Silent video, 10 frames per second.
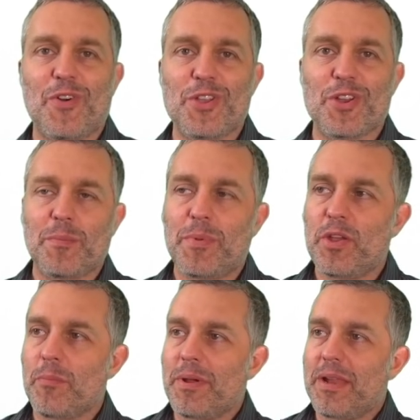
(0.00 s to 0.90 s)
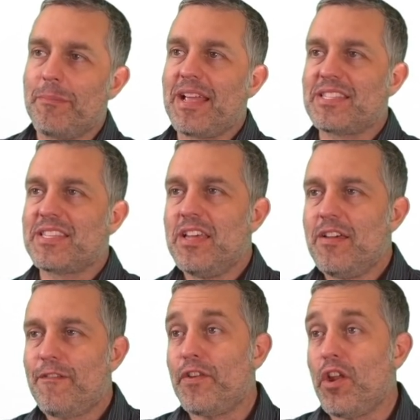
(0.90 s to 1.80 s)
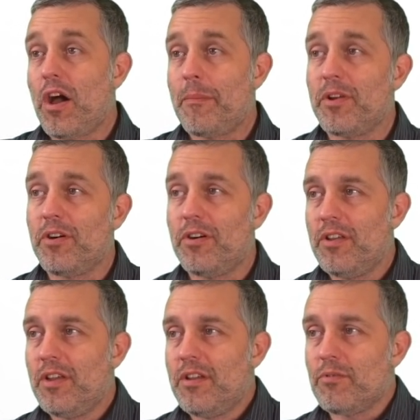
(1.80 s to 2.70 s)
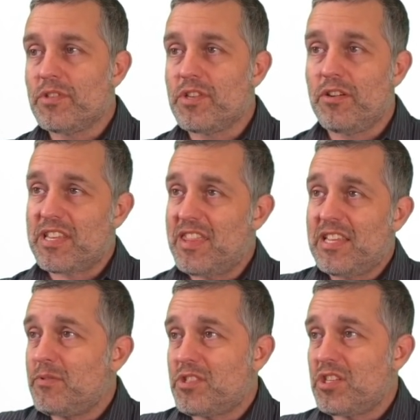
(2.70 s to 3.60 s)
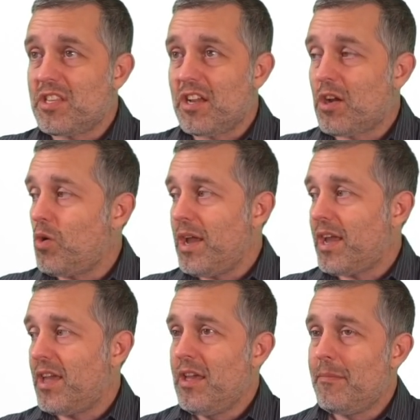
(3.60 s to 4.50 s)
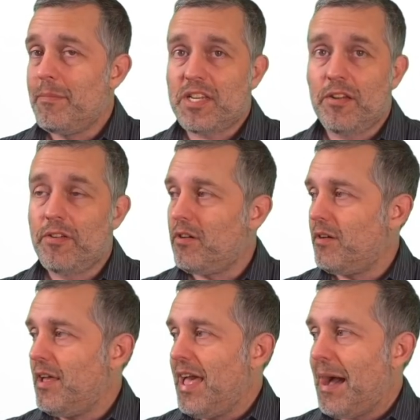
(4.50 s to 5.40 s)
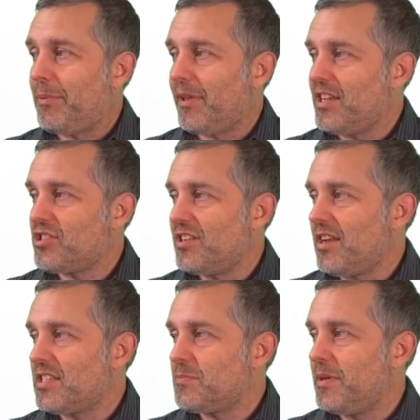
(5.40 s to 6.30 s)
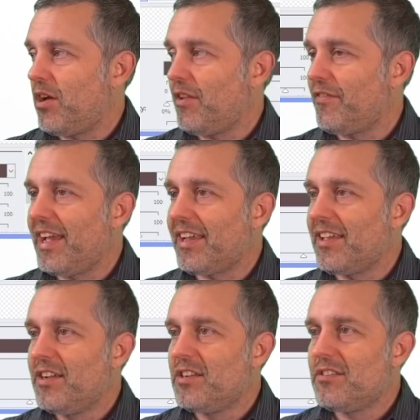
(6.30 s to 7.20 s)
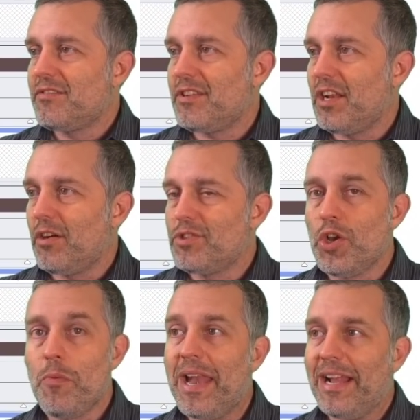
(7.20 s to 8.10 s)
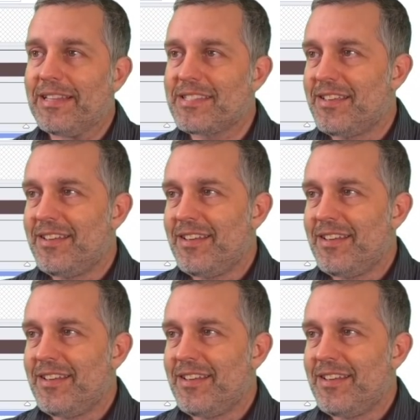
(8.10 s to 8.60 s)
on your computer, but it makes phenomenal results. And this was just a quick material application. I spent all of 2 minutes